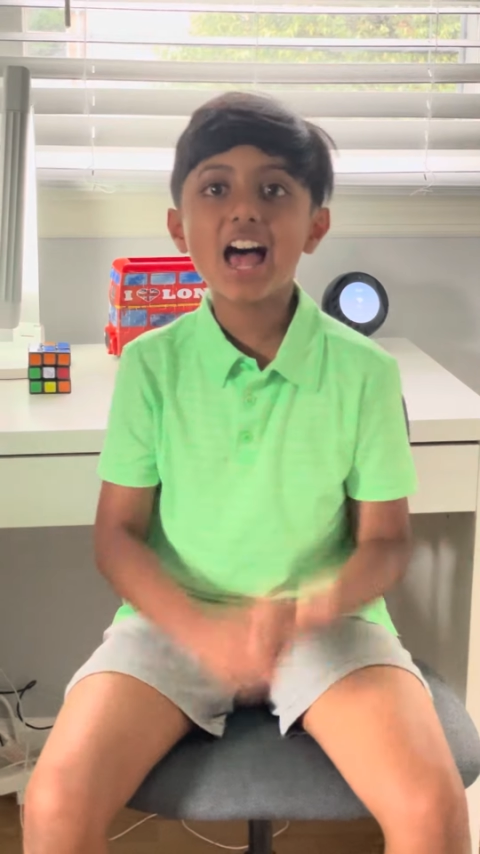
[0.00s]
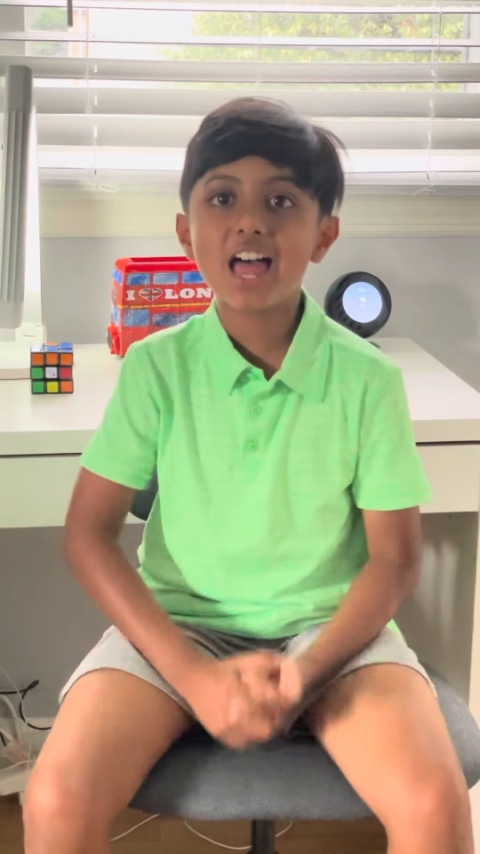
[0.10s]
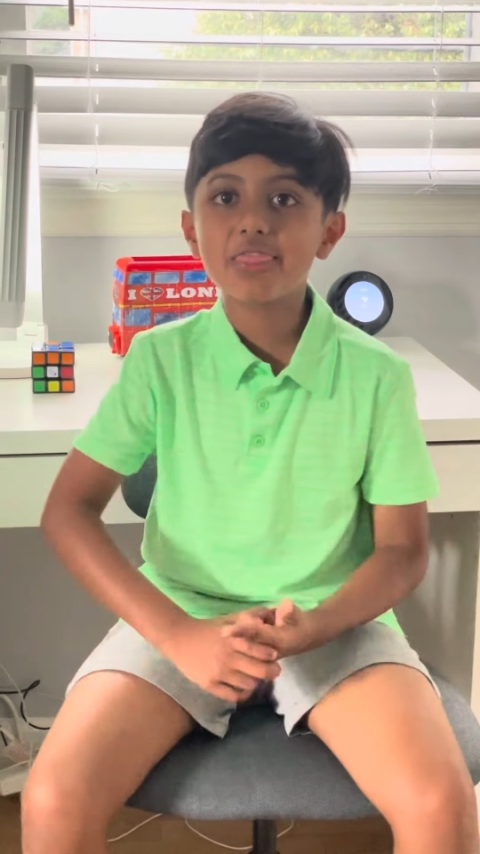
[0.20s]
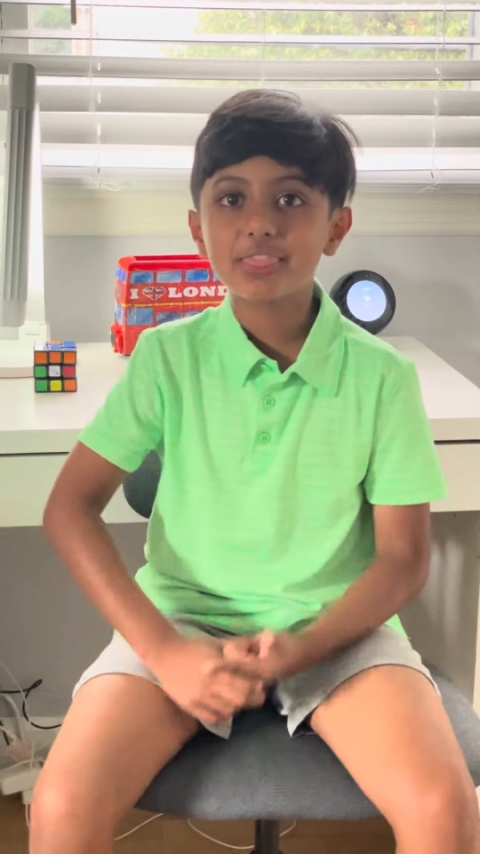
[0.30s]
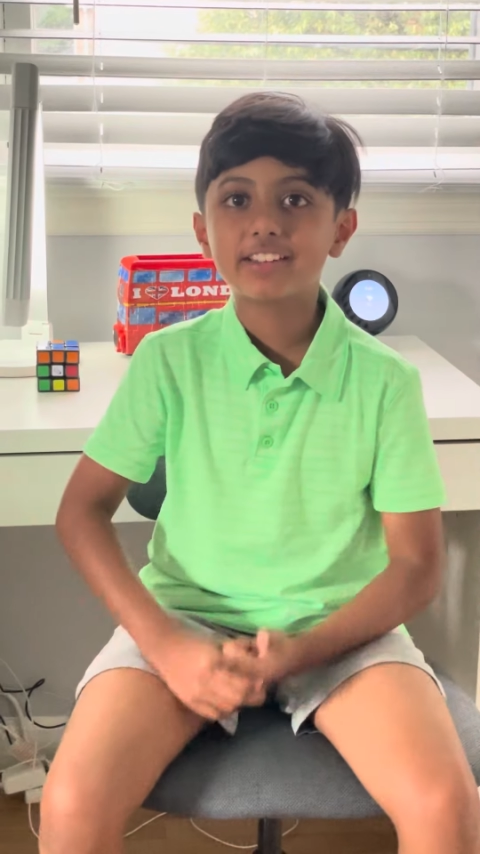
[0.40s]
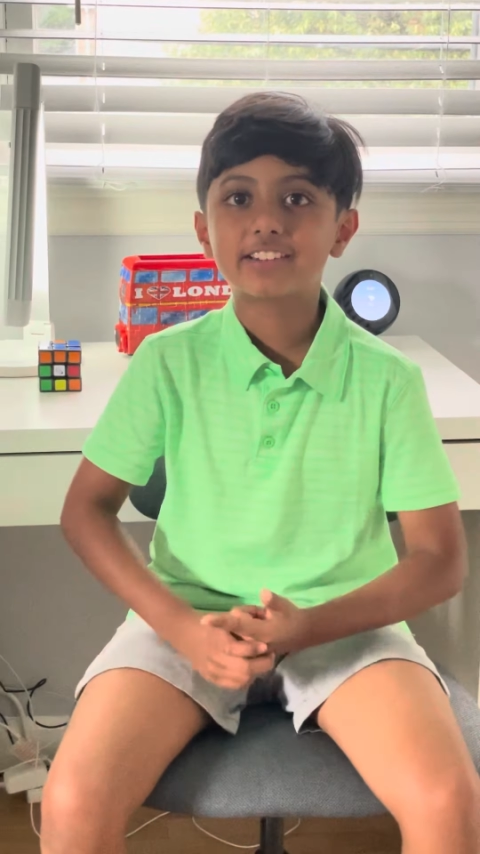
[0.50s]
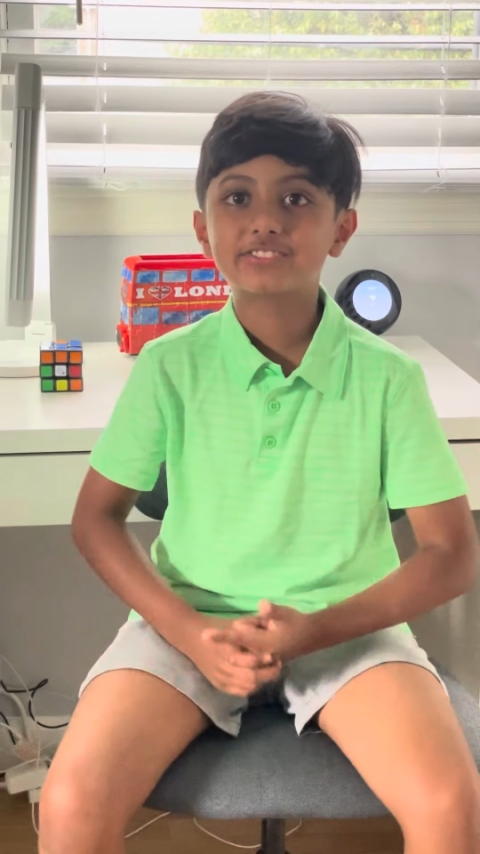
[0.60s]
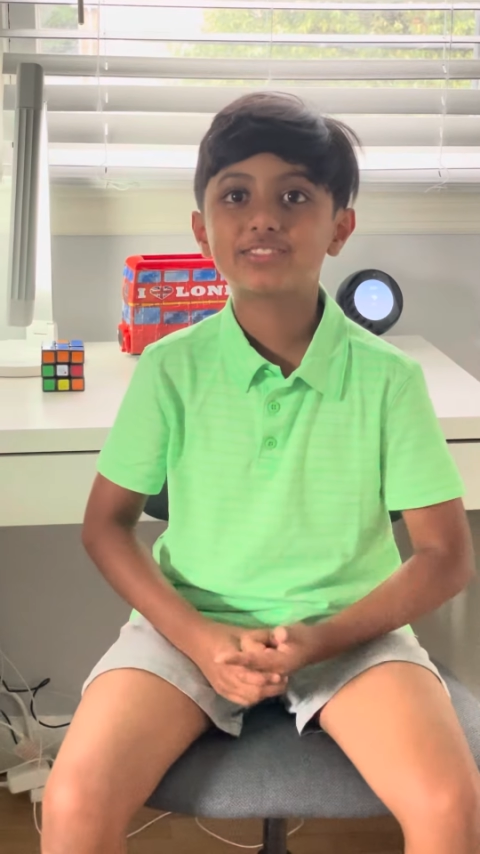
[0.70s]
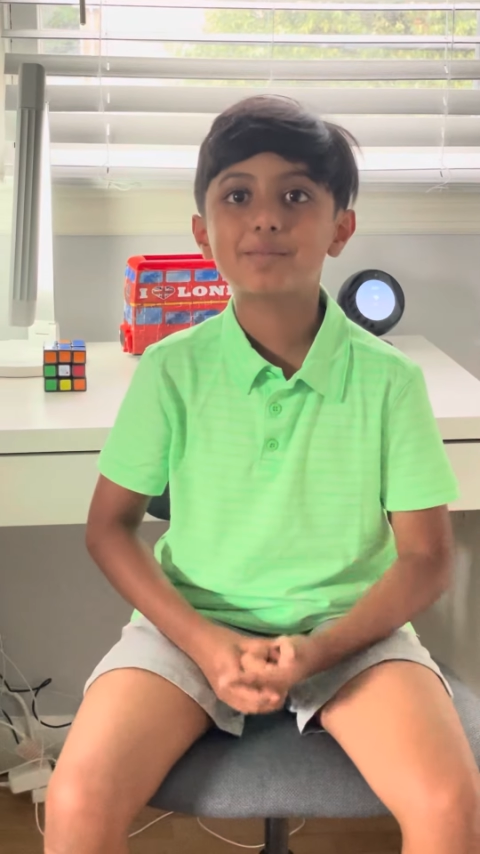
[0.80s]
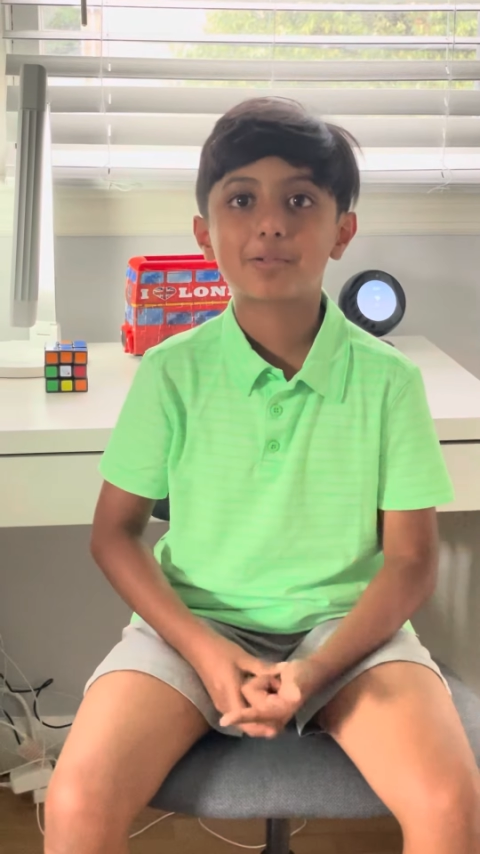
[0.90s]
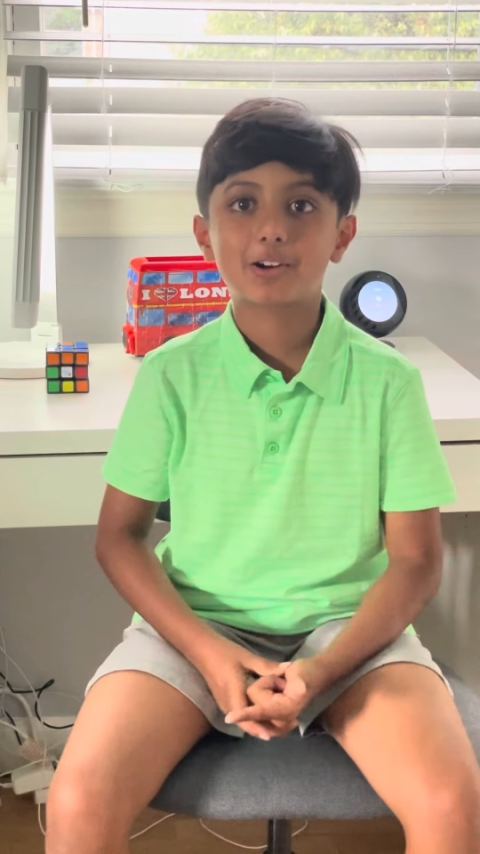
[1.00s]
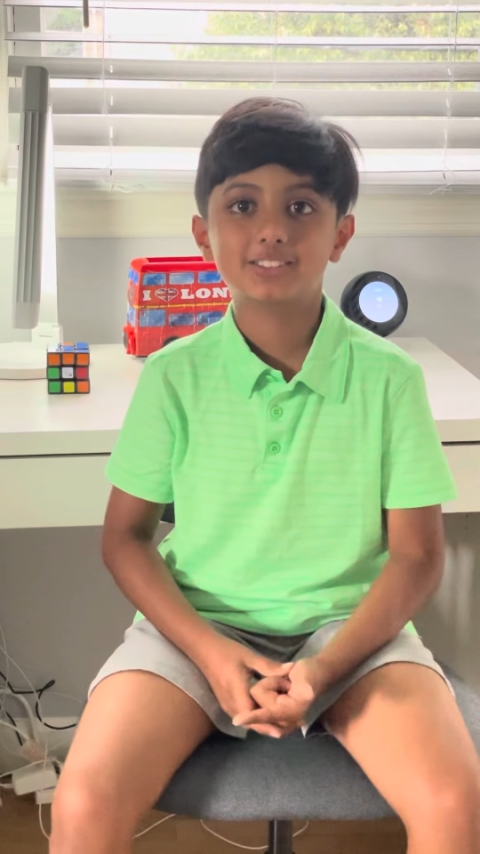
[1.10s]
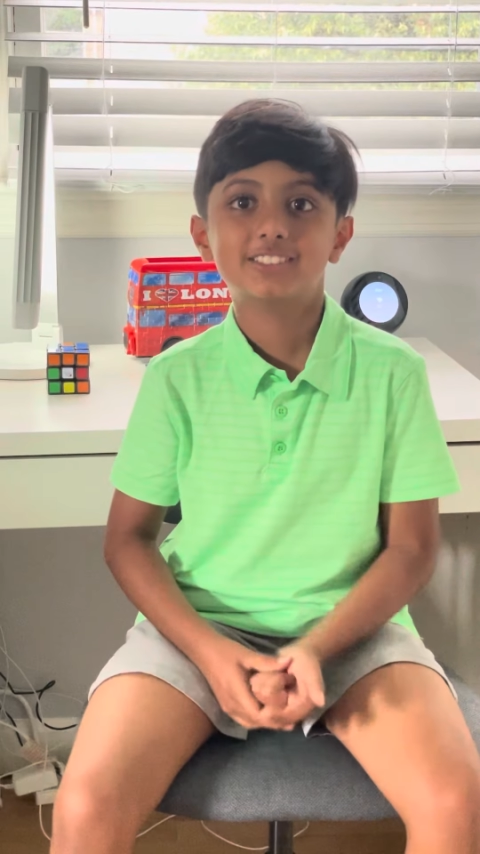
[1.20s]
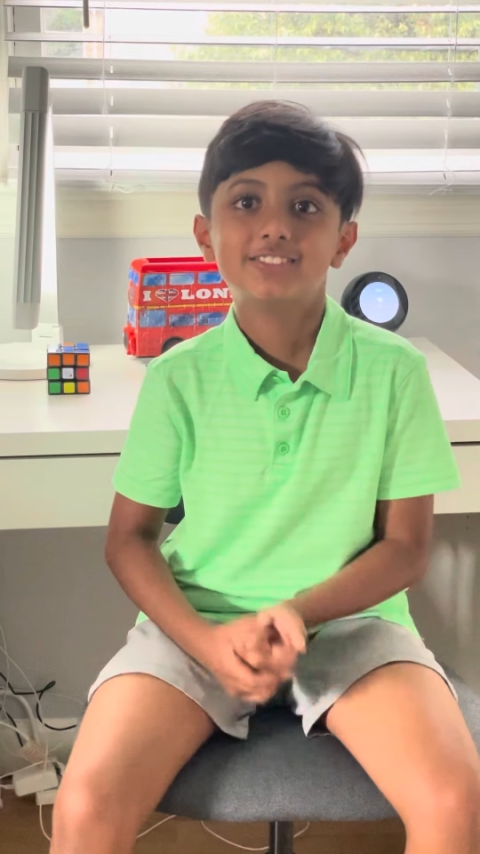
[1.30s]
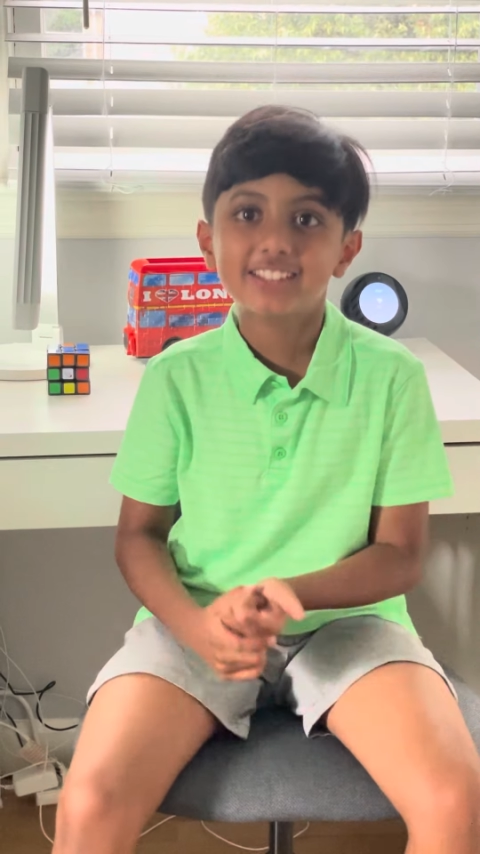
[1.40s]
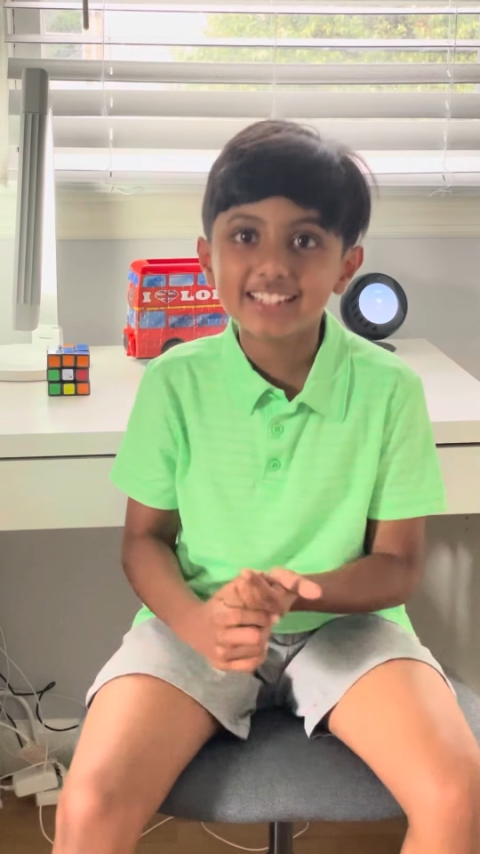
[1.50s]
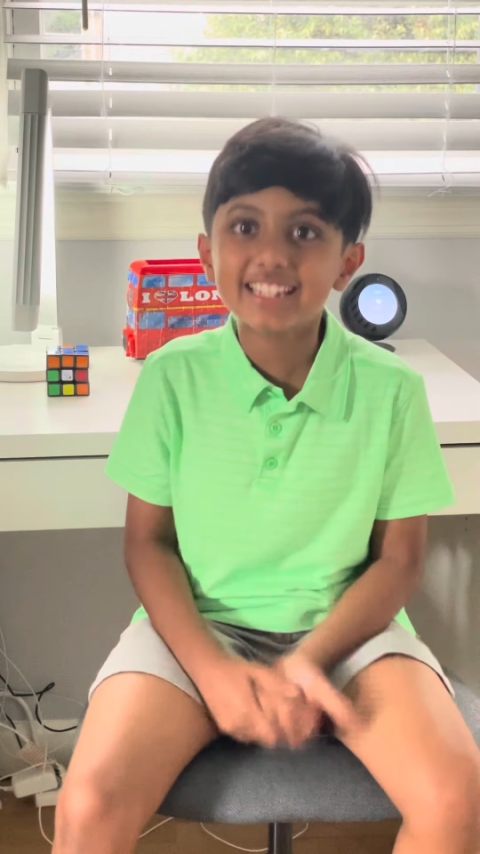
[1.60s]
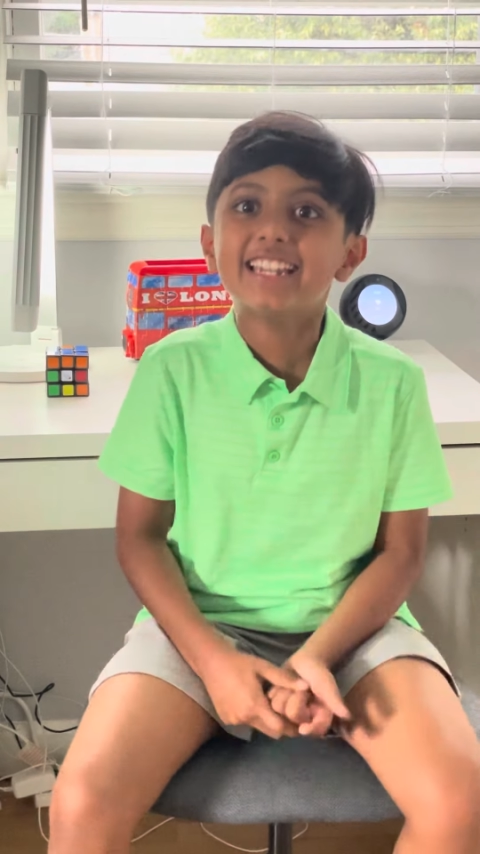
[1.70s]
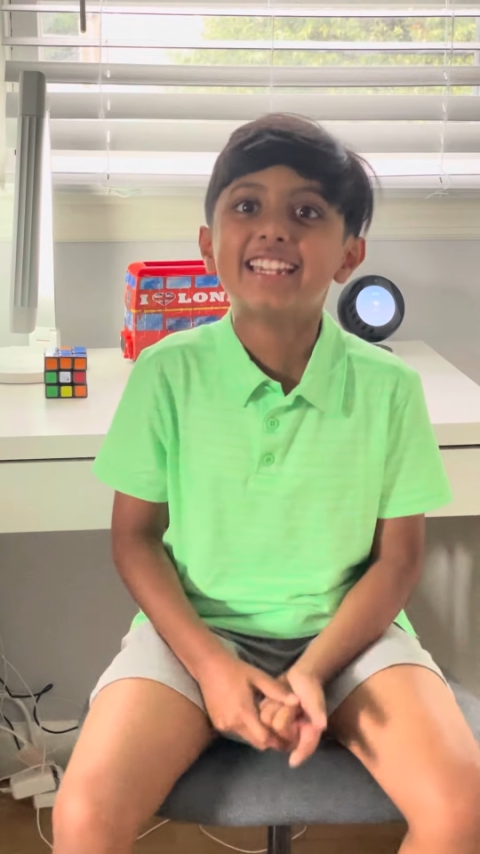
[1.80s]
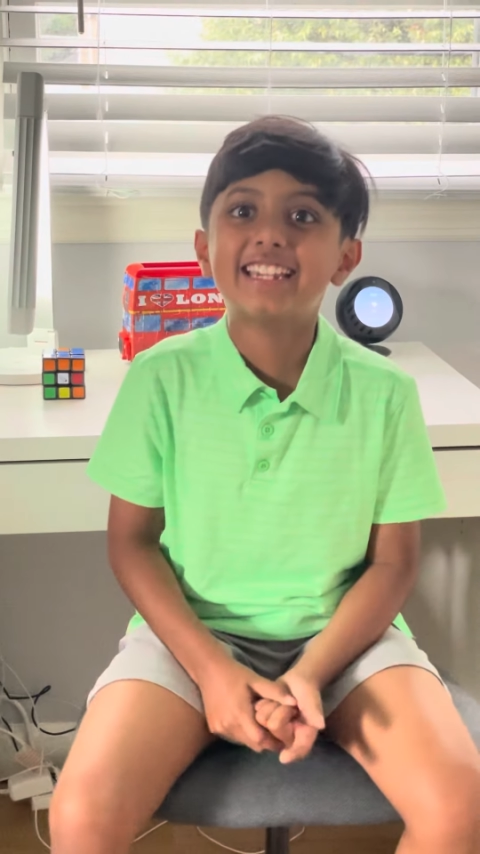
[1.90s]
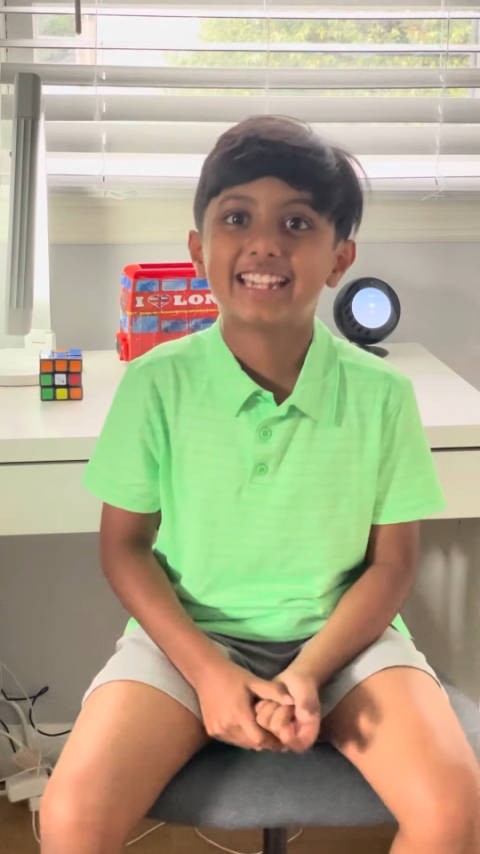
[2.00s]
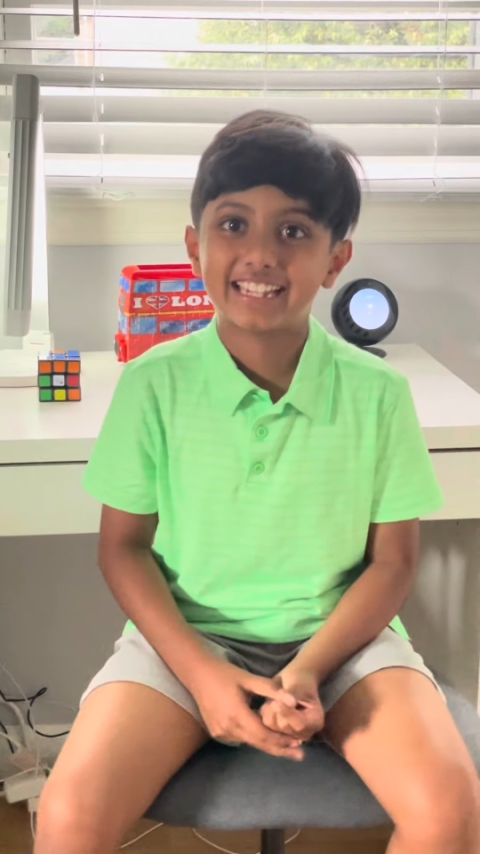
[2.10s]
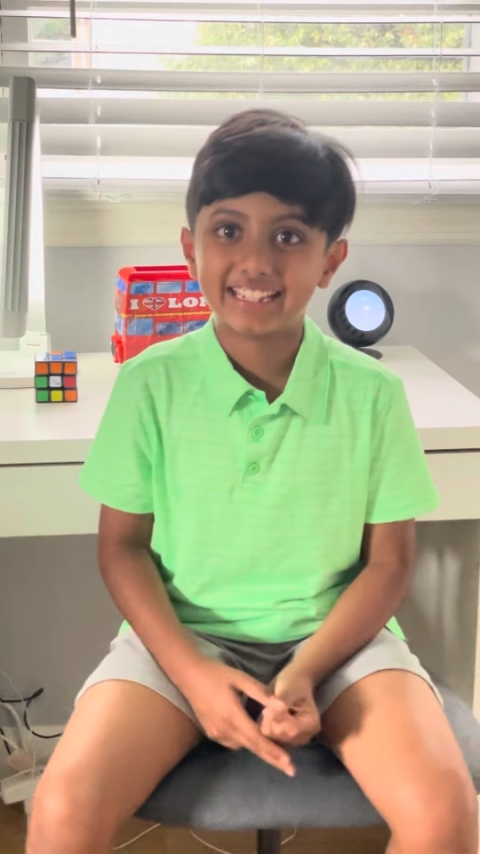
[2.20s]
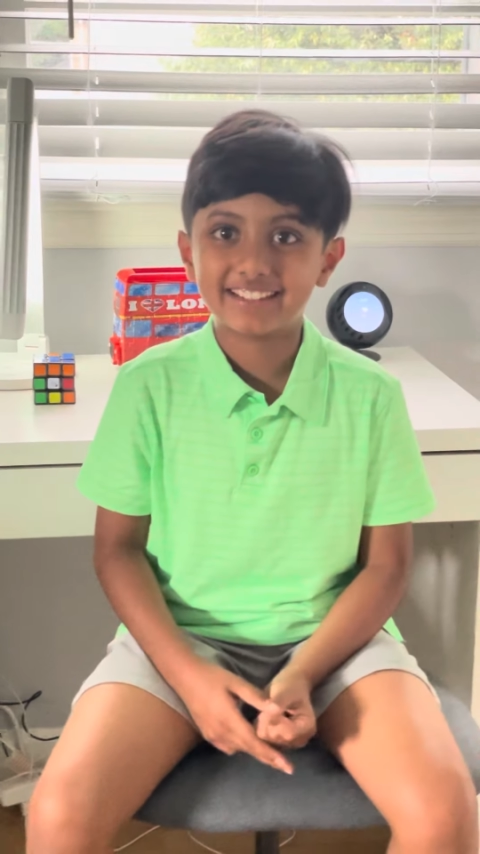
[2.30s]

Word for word: and the different parts of the knee.